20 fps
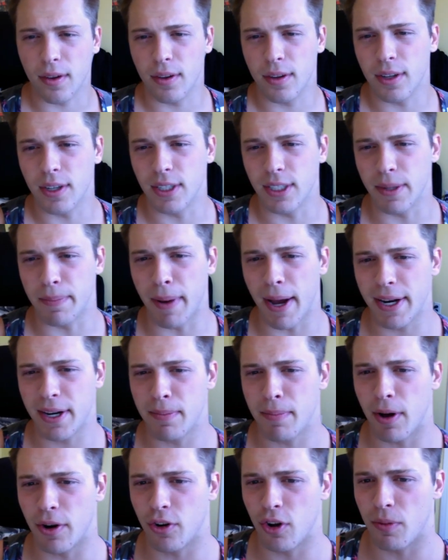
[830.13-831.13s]
Is it bad to
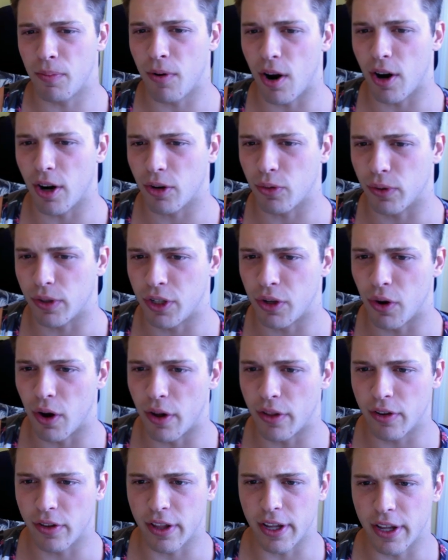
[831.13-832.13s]
bundle a product with 2
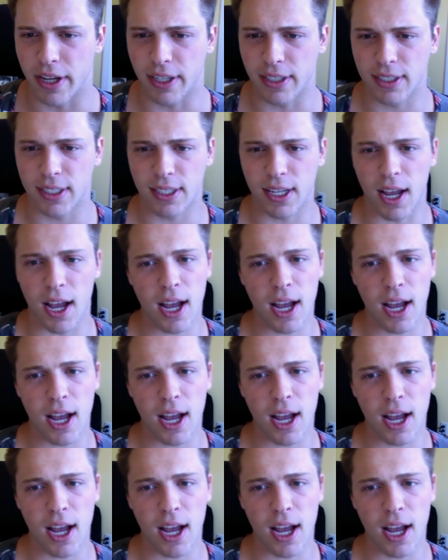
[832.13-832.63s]
other things?